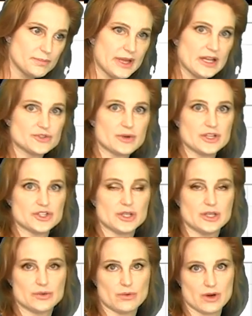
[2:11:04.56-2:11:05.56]

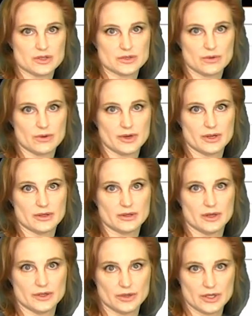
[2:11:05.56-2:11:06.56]
penetration into our solar,
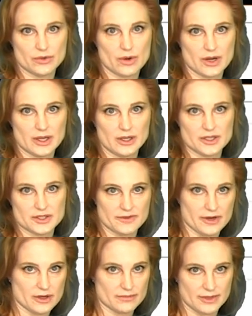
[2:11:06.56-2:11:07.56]
into our
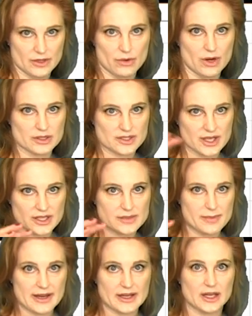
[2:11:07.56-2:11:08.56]
heliosphere, into our
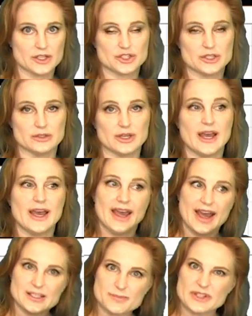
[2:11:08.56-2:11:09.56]
sun's magnetic shield,
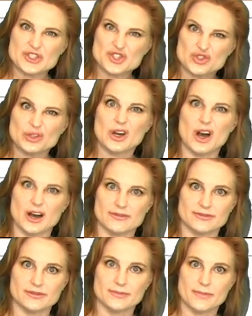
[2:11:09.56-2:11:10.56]
has been stood
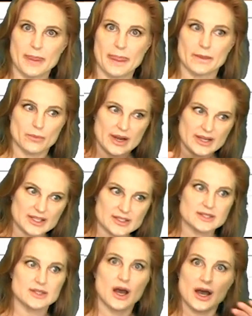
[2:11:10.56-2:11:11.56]
off, right?
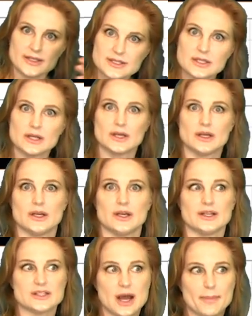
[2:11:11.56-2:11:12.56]
It's not
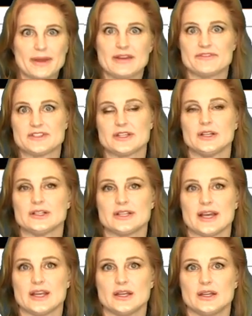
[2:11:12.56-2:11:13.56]
being
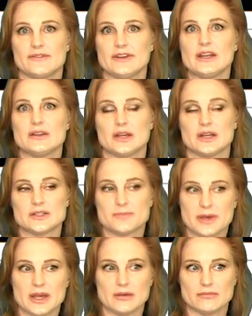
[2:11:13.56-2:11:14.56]
facilitated. If anything, it's
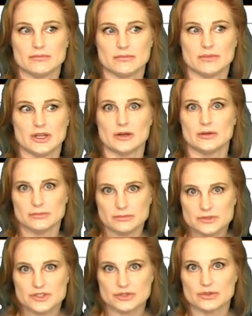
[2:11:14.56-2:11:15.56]
being, you know,
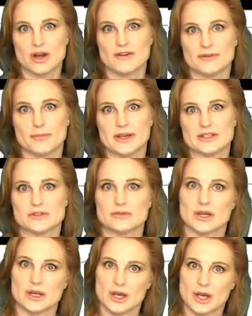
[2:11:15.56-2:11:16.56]
stood off a bit, so
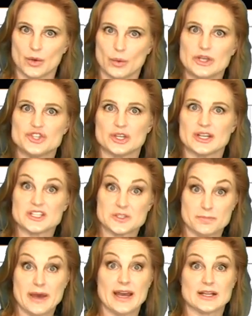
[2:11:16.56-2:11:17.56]
that we should
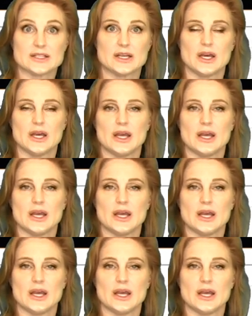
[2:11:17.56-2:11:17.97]
expect